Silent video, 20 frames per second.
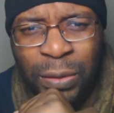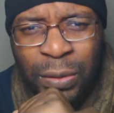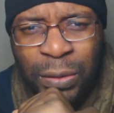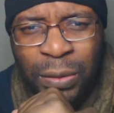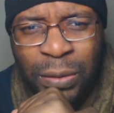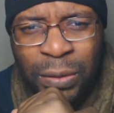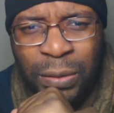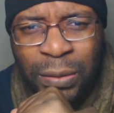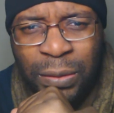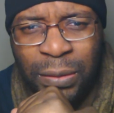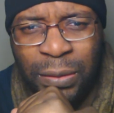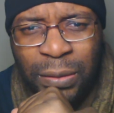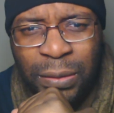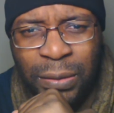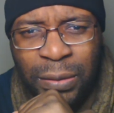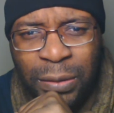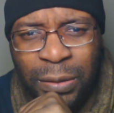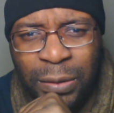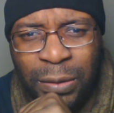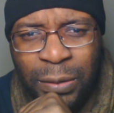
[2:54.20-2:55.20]

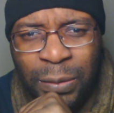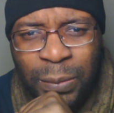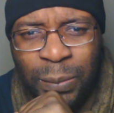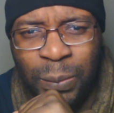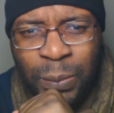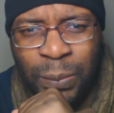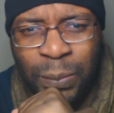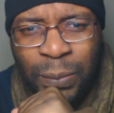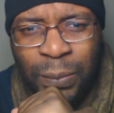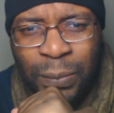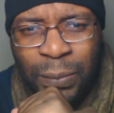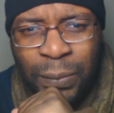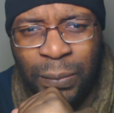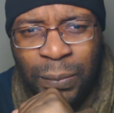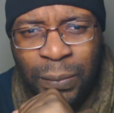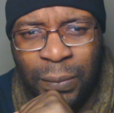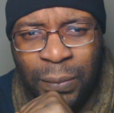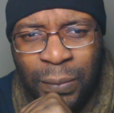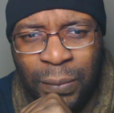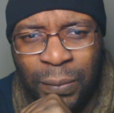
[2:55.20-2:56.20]

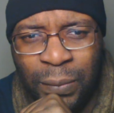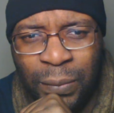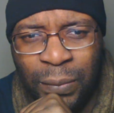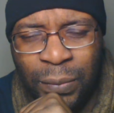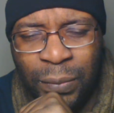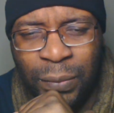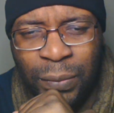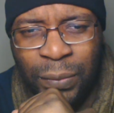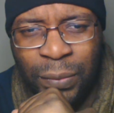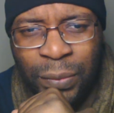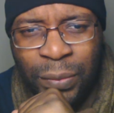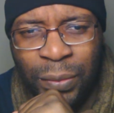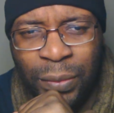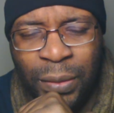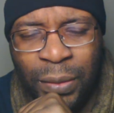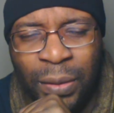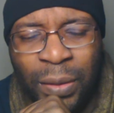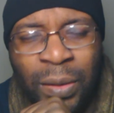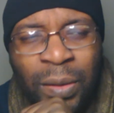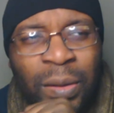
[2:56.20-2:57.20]

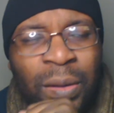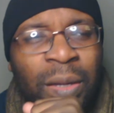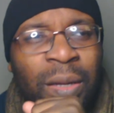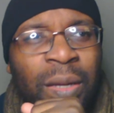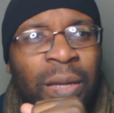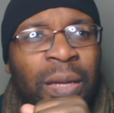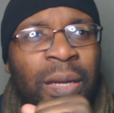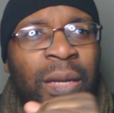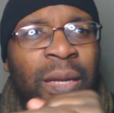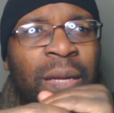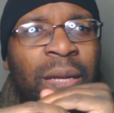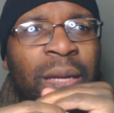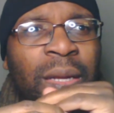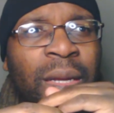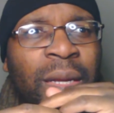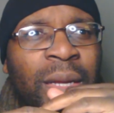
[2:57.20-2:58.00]
(no one is talking)